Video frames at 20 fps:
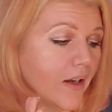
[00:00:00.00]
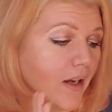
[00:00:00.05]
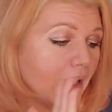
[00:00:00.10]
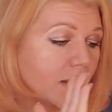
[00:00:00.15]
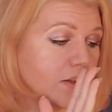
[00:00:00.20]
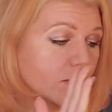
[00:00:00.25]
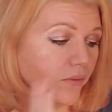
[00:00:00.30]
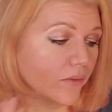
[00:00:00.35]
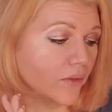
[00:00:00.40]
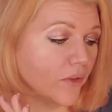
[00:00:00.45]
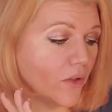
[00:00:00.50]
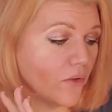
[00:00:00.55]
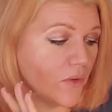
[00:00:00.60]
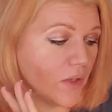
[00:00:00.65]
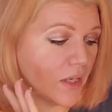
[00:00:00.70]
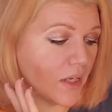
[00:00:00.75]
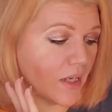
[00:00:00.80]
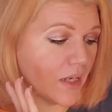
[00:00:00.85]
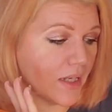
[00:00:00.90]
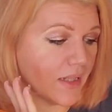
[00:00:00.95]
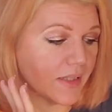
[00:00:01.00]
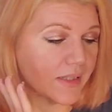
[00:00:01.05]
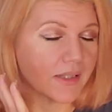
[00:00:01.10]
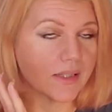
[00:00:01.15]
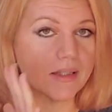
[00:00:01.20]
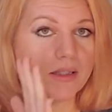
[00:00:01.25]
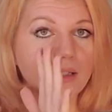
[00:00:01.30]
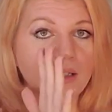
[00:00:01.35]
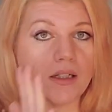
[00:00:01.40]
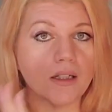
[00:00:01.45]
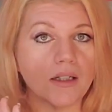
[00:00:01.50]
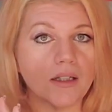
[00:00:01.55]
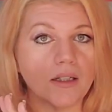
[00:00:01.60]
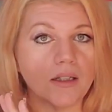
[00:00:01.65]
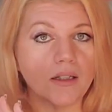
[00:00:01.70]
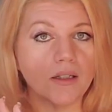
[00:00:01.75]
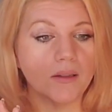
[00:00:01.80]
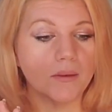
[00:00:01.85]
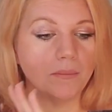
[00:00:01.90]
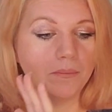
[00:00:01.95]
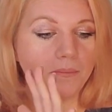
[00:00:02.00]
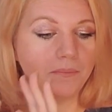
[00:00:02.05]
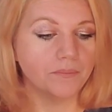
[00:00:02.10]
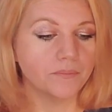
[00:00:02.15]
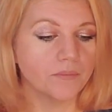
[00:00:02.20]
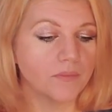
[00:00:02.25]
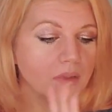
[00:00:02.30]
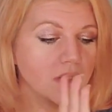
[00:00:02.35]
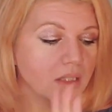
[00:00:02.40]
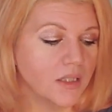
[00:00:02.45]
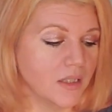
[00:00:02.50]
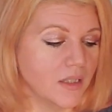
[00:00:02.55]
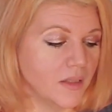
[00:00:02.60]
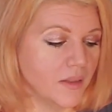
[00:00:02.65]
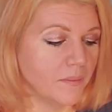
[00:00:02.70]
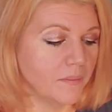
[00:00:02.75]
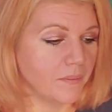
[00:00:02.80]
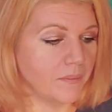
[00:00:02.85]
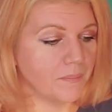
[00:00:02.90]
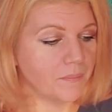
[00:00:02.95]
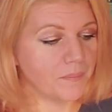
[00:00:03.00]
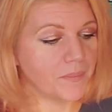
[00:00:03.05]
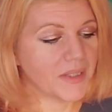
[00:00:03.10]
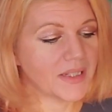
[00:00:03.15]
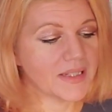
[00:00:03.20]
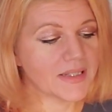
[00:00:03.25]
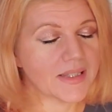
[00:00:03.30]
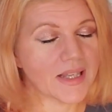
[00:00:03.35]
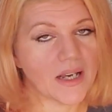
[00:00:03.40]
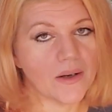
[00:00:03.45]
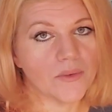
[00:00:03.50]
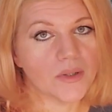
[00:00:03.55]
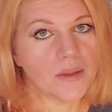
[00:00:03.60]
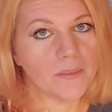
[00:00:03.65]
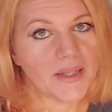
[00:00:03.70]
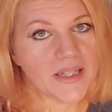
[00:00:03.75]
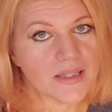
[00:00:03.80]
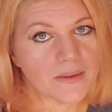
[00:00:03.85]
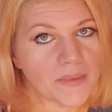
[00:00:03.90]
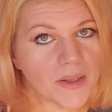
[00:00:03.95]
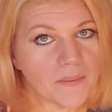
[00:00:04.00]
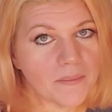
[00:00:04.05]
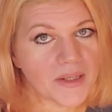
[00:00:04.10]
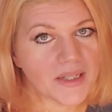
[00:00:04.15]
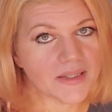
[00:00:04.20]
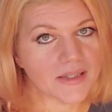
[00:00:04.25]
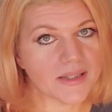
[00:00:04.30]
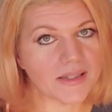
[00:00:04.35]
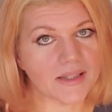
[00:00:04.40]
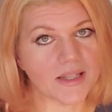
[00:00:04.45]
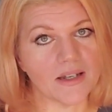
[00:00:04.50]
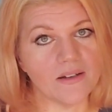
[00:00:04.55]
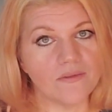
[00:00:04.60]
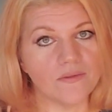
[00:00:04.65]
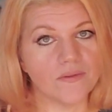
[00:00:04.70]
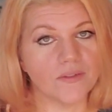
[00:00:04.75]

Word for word: I don't know yet. Um, because I want to make some pumpkin stuff.